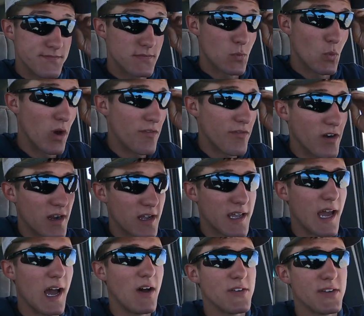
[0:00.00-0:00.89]
one of our
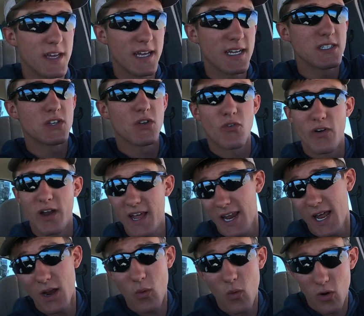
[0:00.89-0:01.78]
cow tanks ran
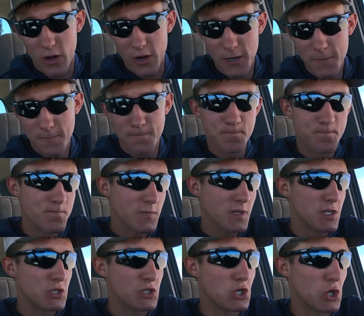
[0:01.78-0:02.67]
out of water,
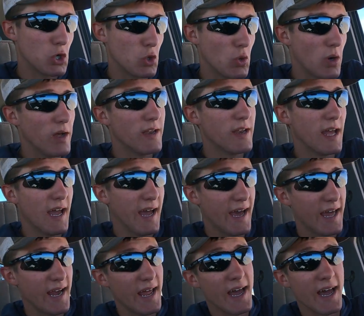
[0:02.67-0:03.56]
so
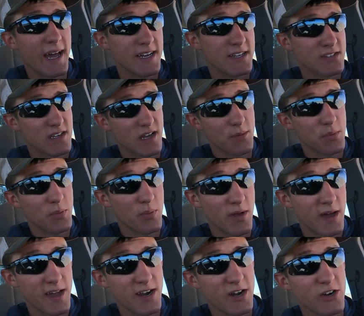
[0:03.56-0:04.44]
Dad had to stop the
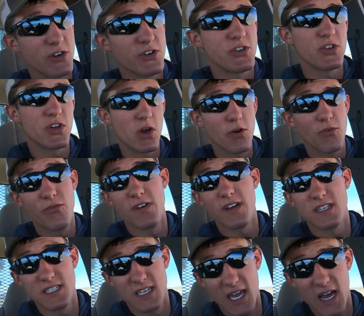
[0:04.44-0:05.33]
planter to go
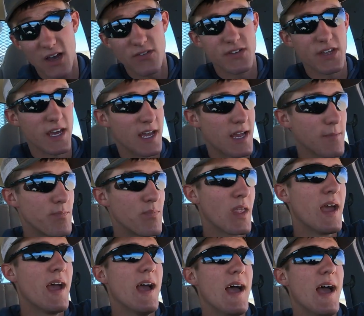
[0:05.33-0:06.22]
fix the cow tank
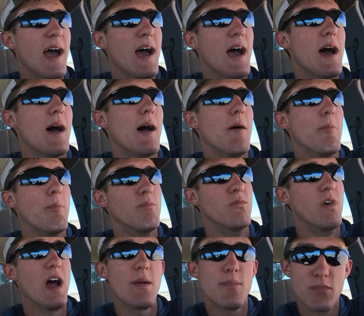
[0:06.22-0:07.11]

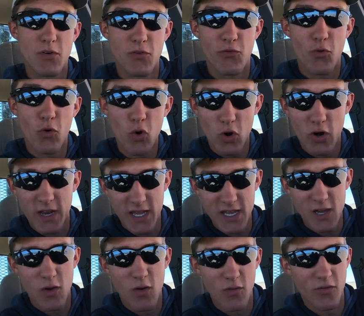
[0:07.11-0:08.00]
right before
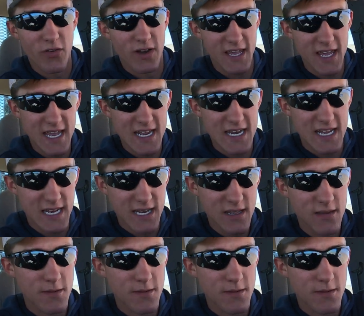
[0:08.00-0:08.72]
he overheated.